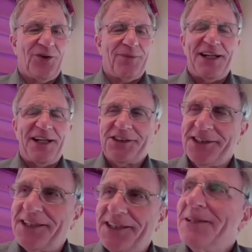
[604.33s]
mentioning
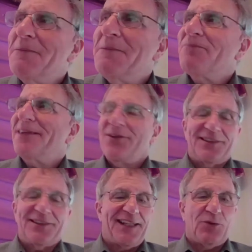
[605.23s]
it. You had
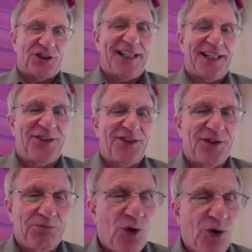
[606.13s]
said, should I eat
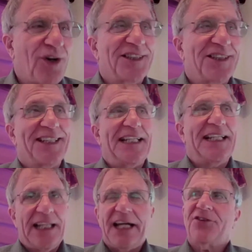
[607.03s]
more or should I eat less?